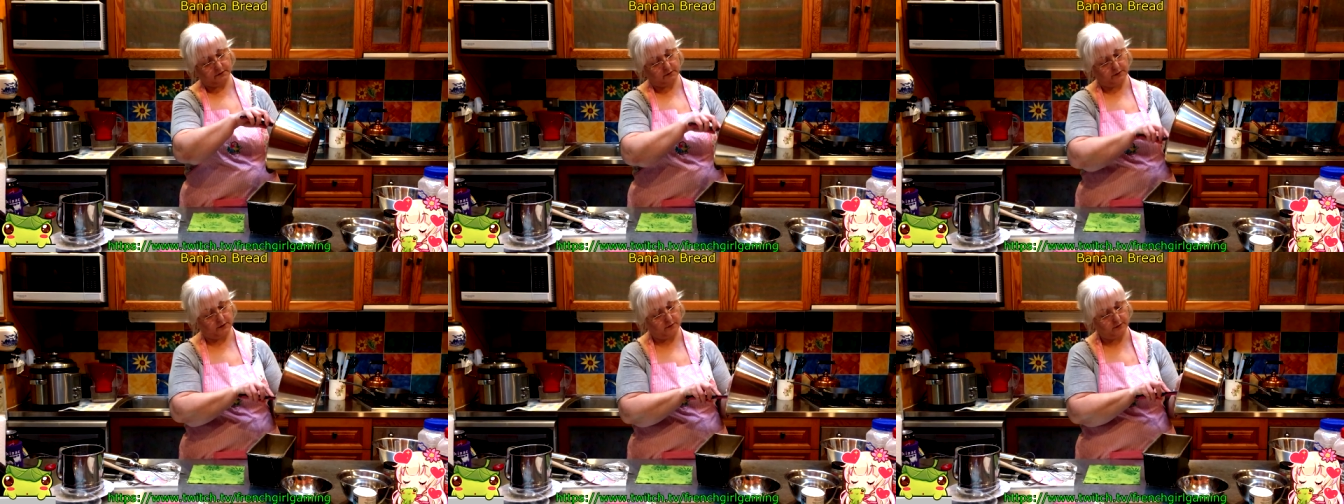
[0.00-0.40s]

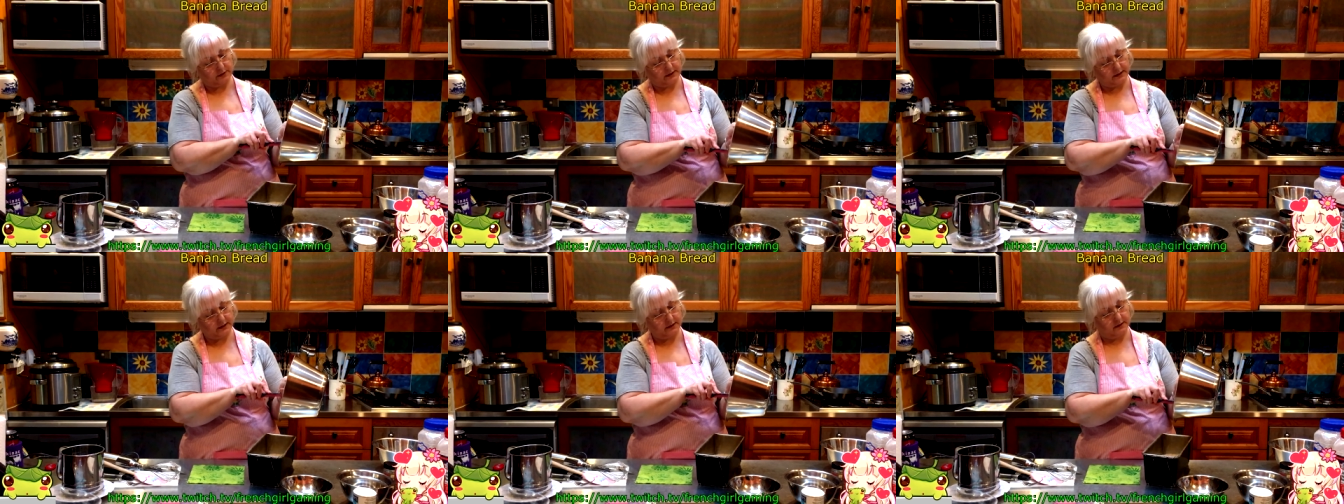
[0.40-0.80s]
going
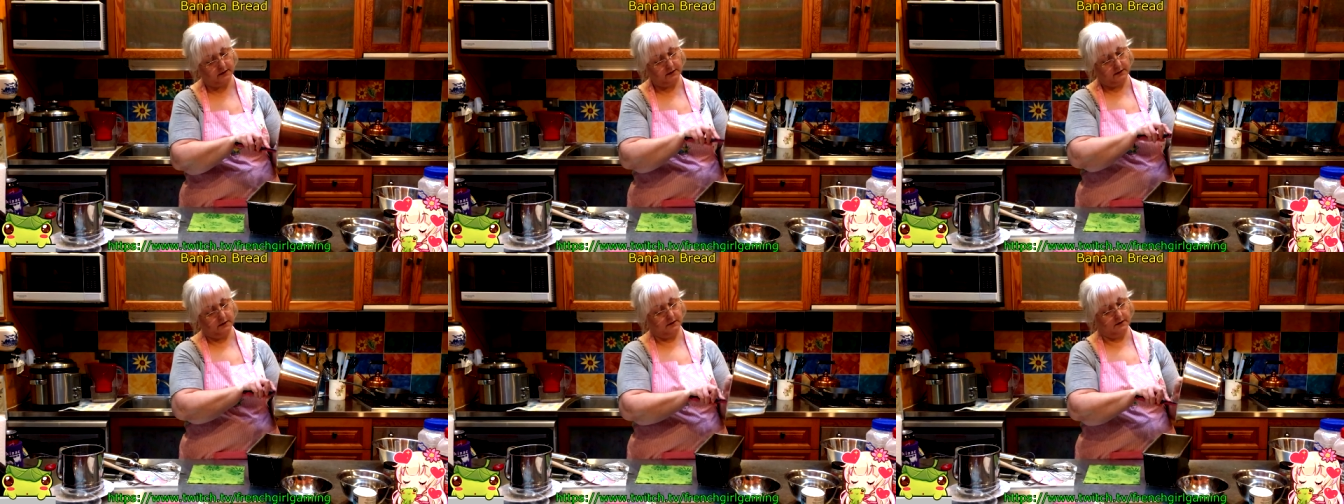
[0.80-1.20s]
okay
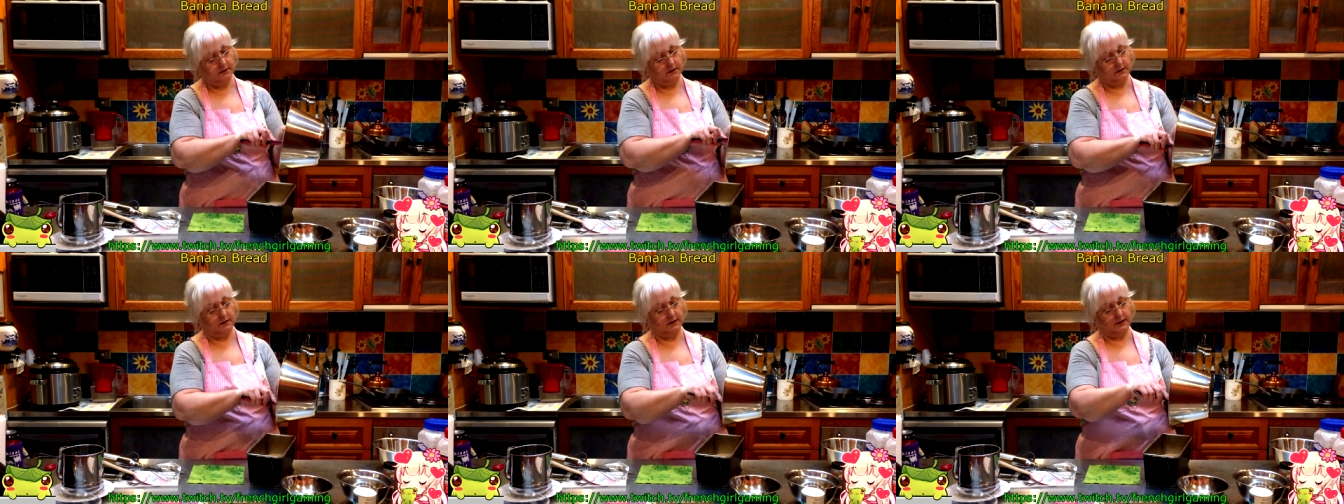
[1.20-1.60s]

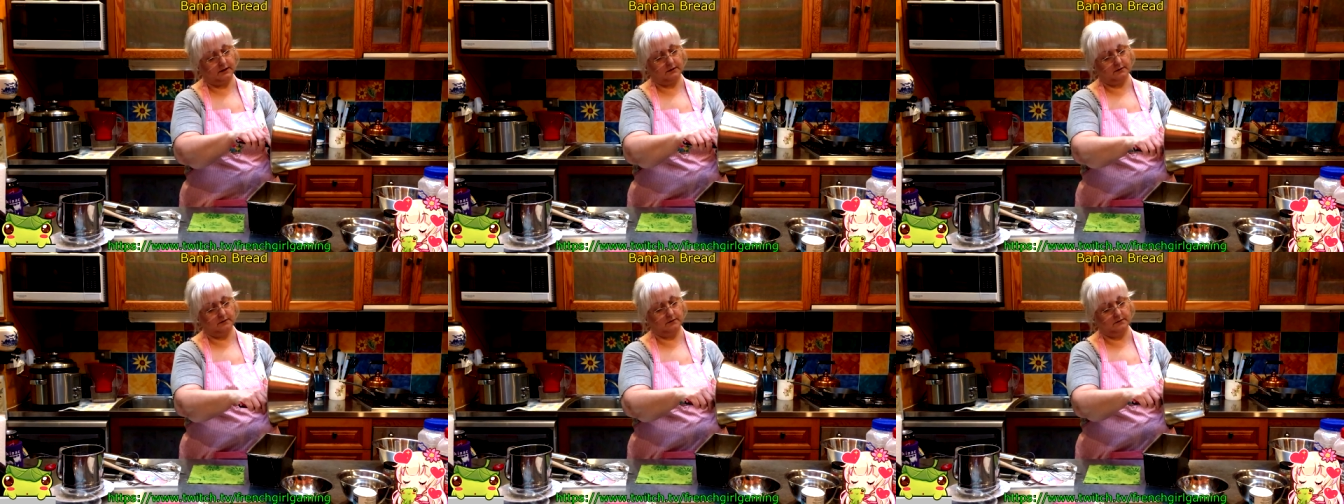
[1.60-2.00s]
and
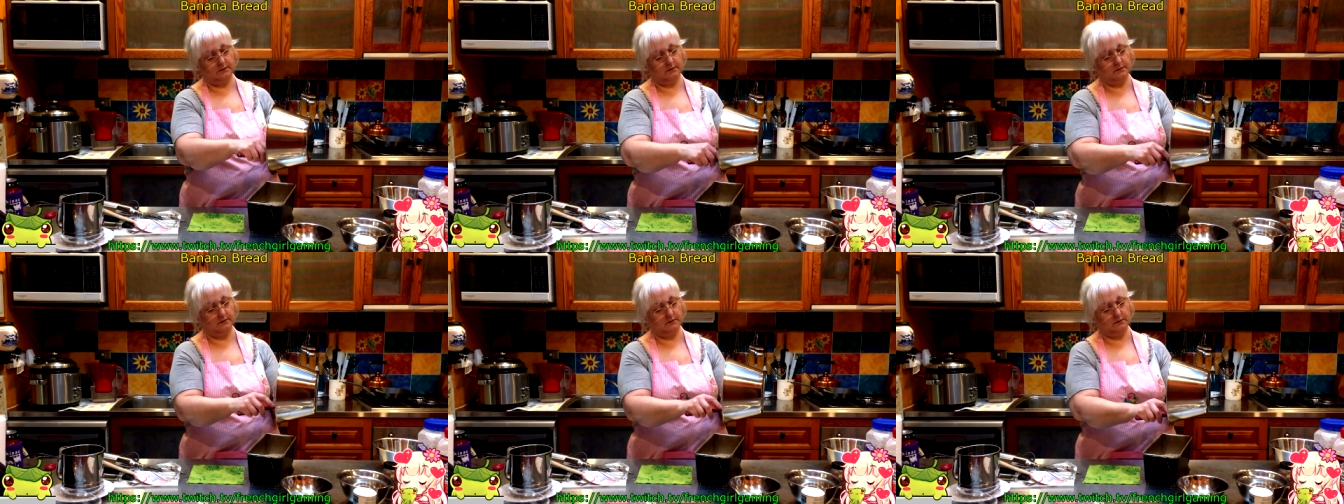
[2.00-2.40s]
that
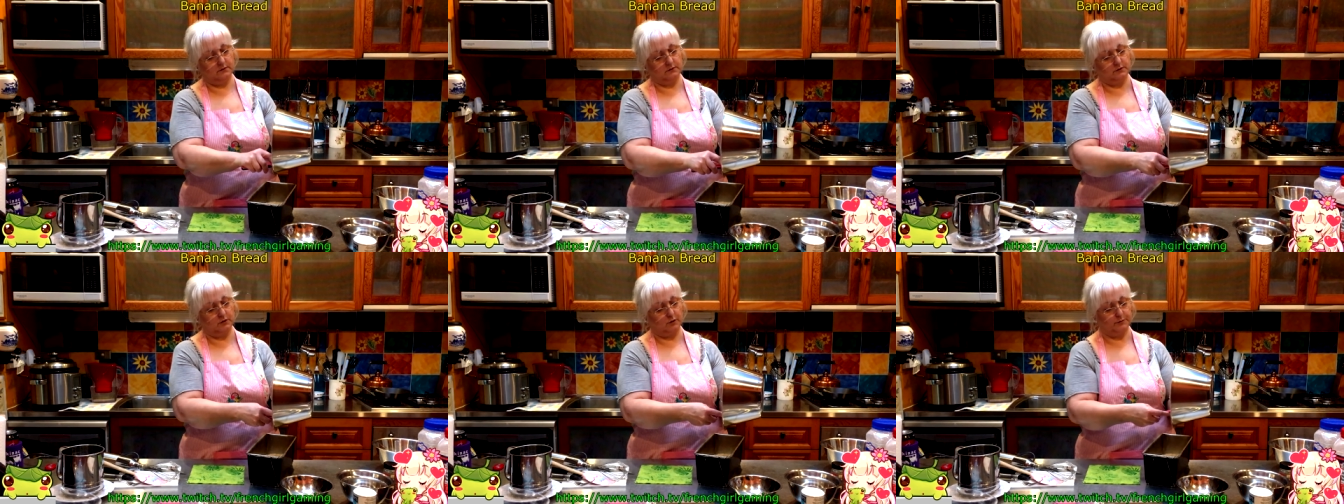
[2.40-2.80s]

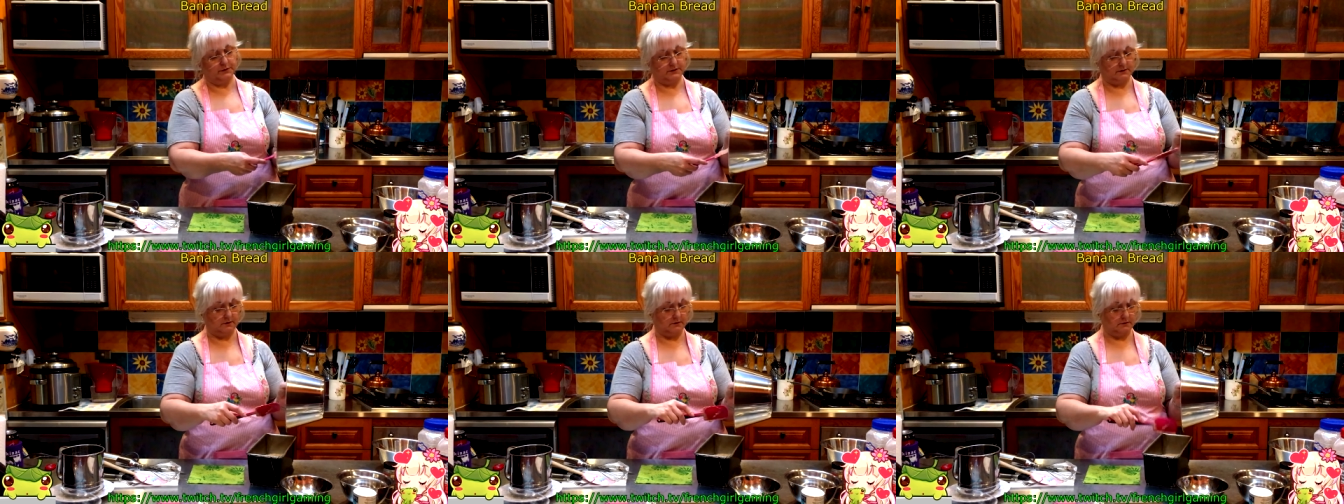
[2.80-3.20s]
the top
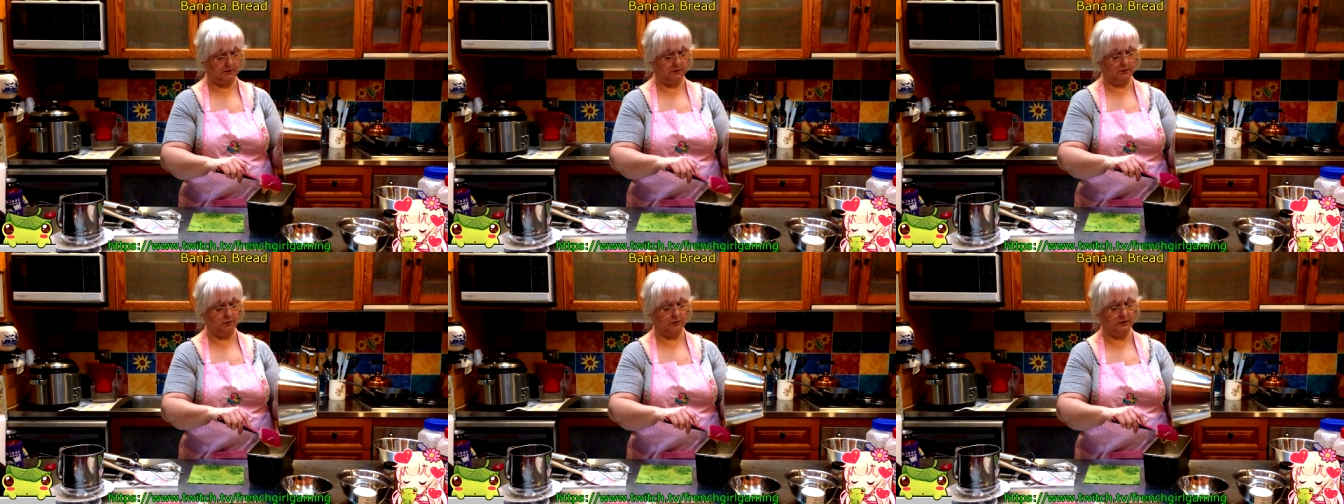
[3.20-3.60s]
is not
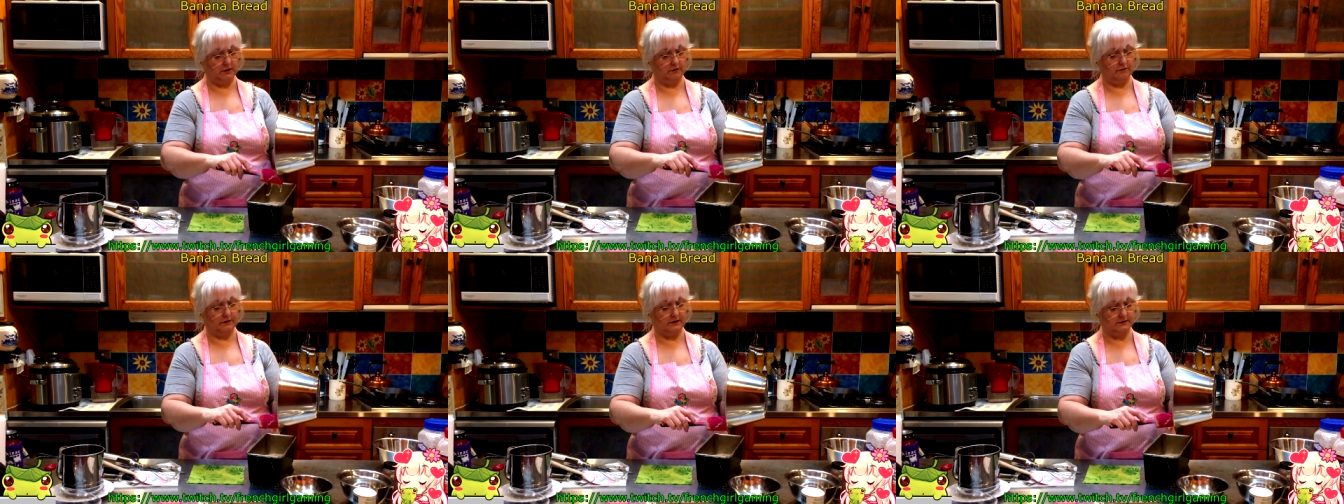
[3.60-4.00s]

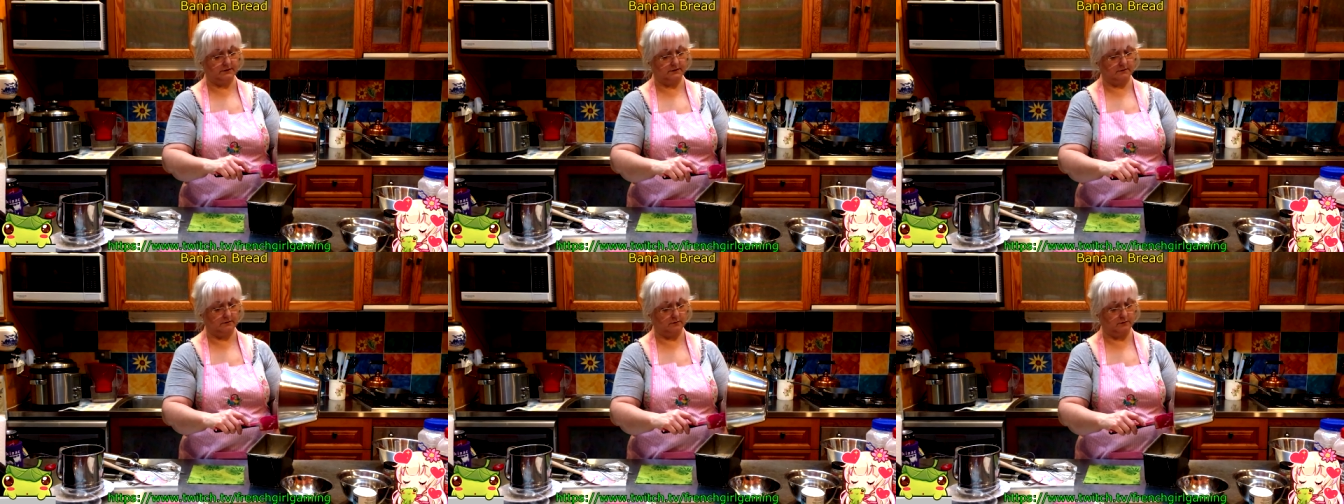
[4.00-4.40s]
cooking
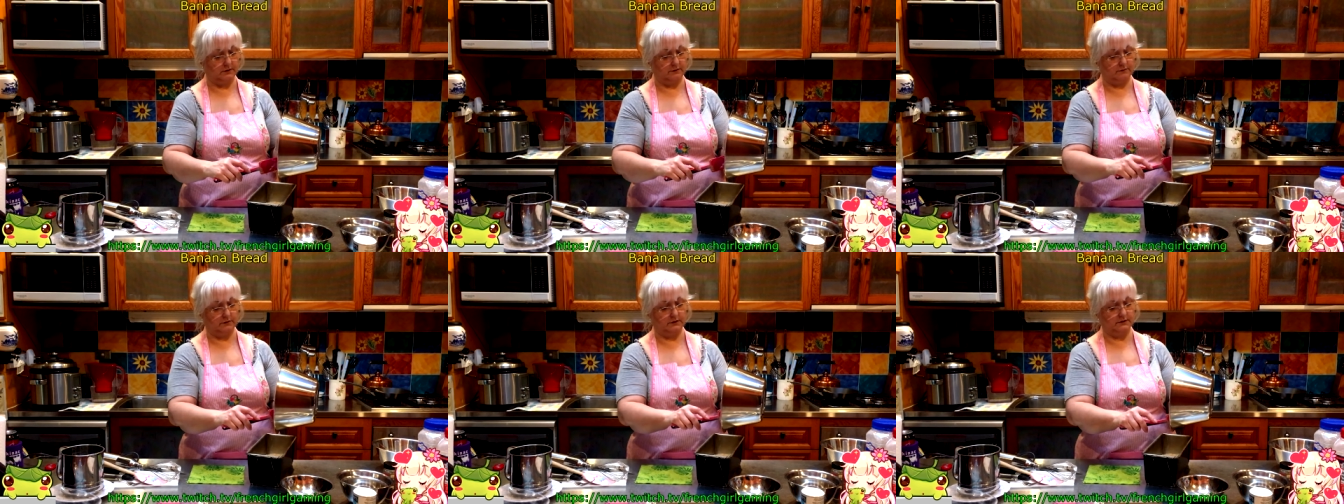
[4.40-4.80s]
faster or whatever.